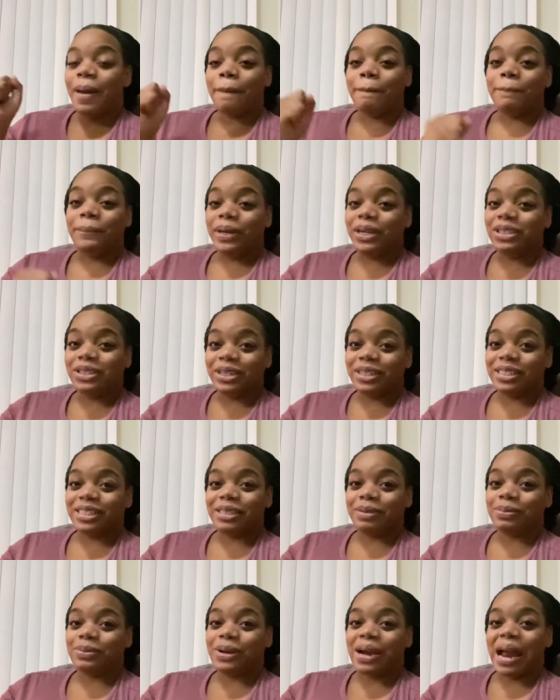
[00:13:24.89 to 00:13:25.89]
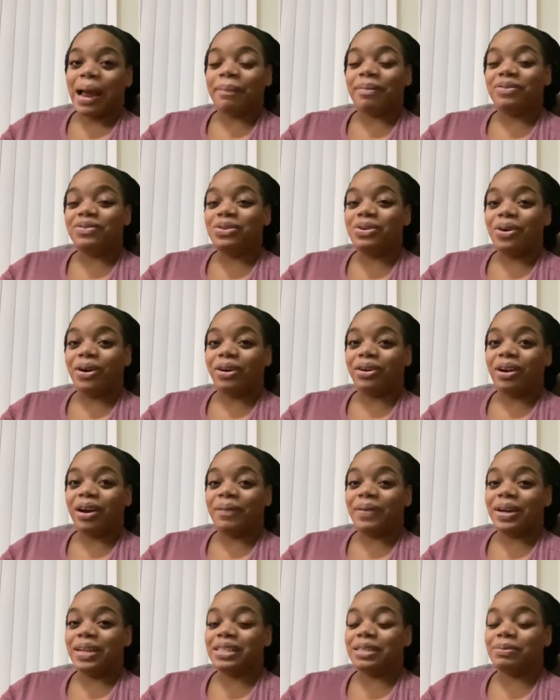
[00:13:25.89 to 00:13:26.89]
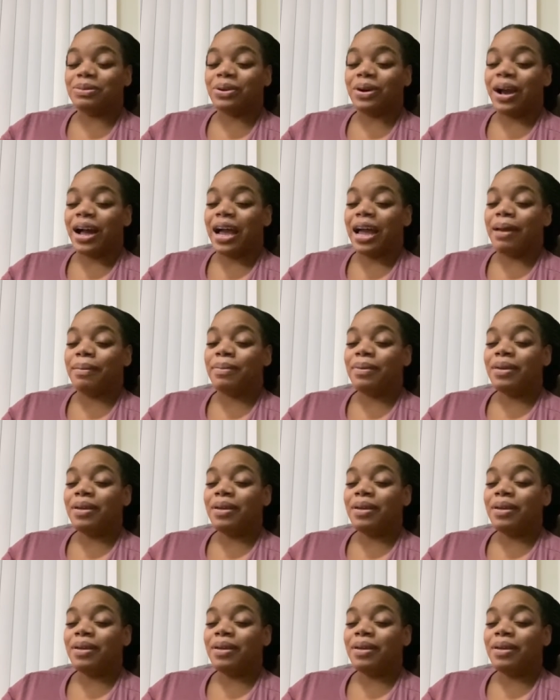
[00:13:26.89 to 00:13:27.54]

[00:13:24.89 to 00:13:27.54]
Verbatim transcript: Be sure to subscribe if you aren't already subscribed.